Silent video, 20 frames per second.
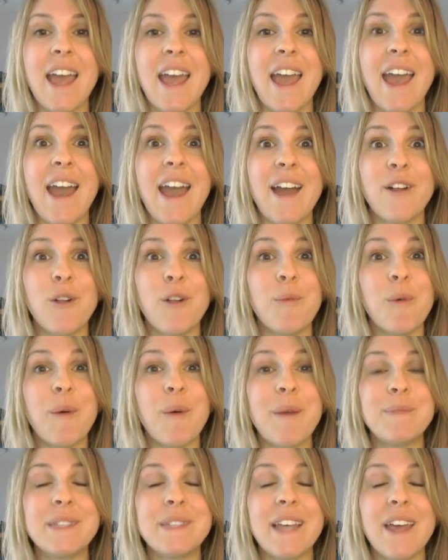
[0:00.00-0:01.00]
AI Global
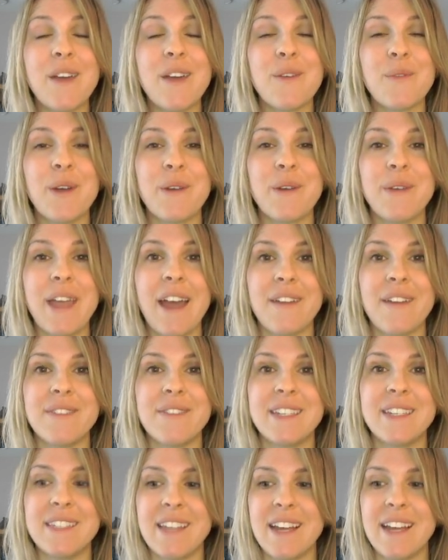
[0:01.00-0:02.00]
website where we have
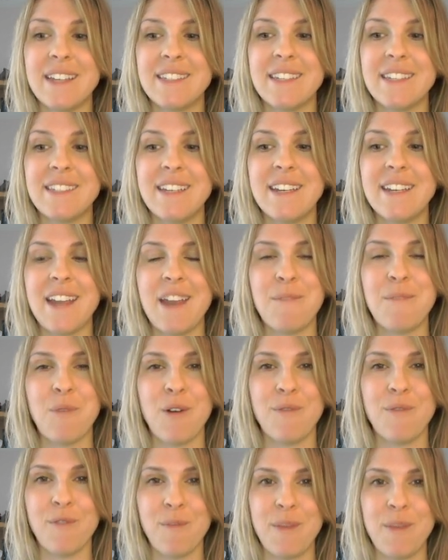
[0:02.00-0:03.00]
the design assistant and
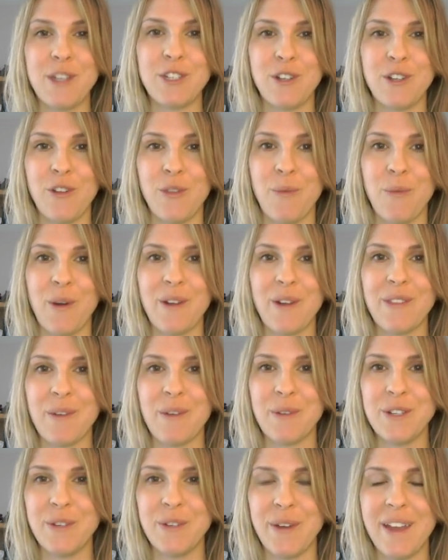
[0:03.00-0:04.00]
more information on the work that
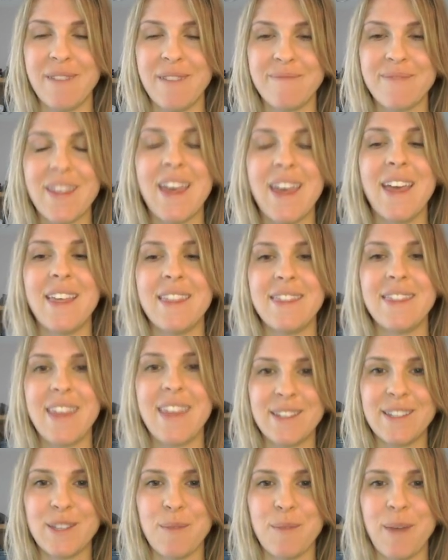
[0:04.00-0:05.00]
we're doing.
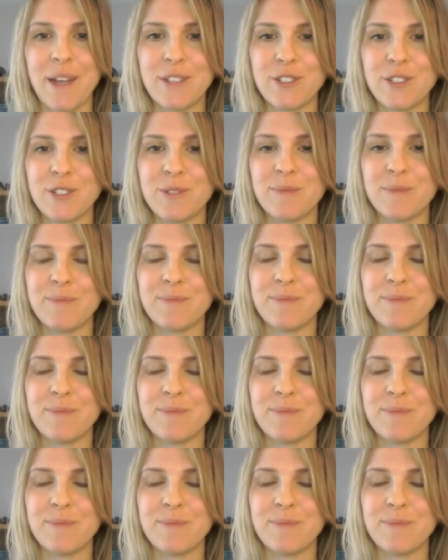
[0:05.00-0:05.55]
Thanks so much.